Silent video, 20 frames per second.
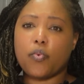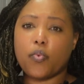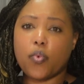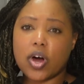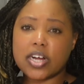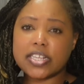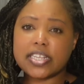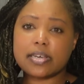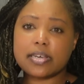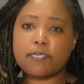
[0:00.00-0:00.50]

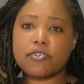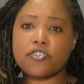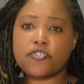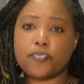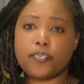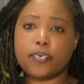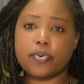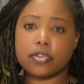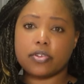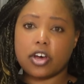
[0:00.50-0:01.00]
1
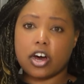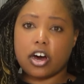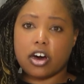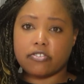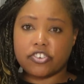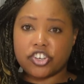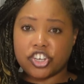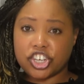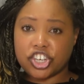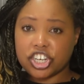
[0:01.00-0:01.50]
tablespoon
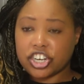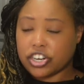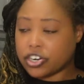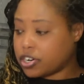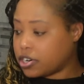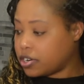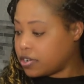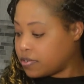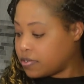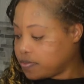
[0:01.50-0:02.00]
of
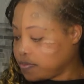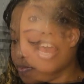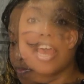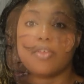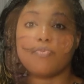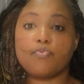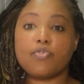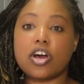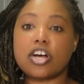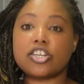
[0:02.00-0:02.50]
sugar
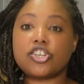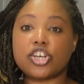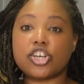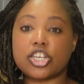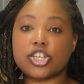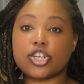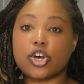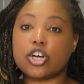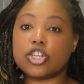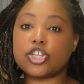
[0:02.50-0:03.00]
and we are
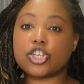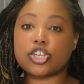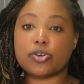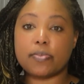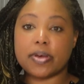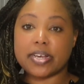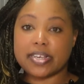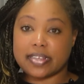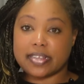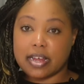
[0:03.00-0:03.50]
just going
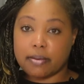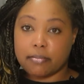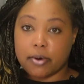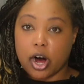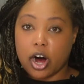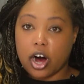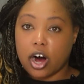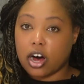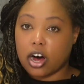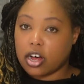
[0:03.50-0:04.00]
to mix them
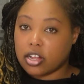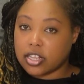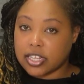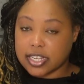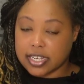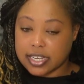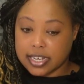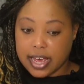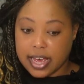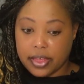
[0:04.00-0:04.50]
all
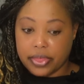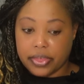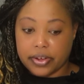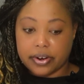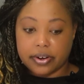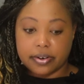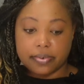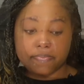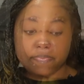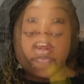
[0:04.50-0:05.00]

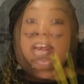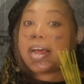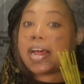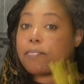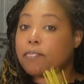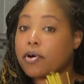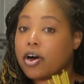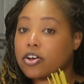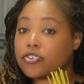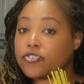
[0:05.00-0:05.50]
together. And
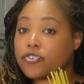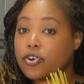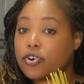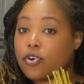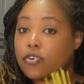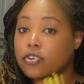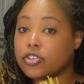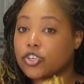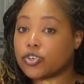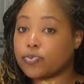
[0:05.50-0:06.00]
I'm also
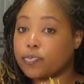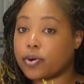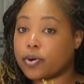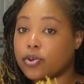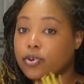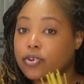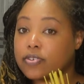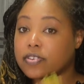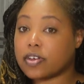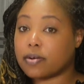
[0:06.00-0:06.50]
going to
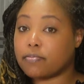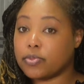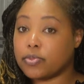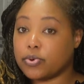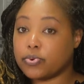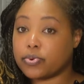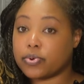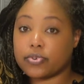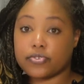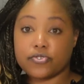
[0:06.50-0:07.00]
boil some
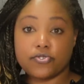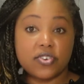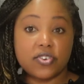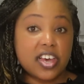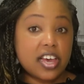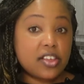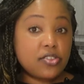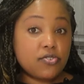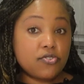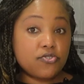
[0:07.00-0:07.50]
noodles.
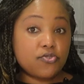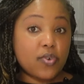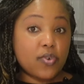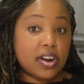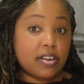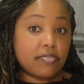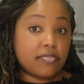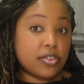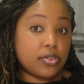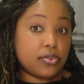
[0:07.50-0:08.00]
You can use
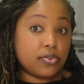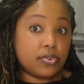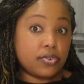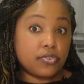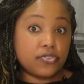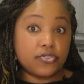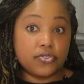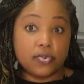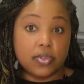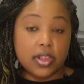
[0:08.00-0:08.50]
whatever
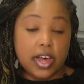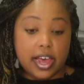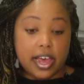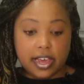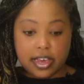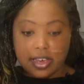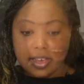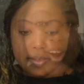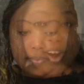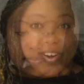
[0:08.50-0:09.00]
noodles you
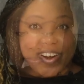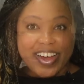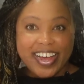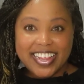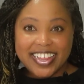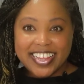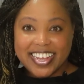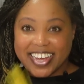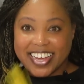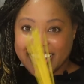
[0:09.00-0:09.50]
like, all
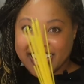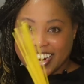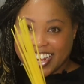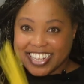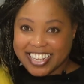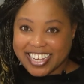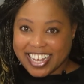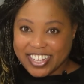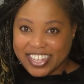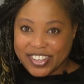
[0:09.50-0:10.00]
right?
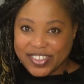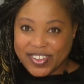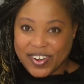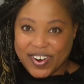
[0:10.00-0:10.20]
Let's get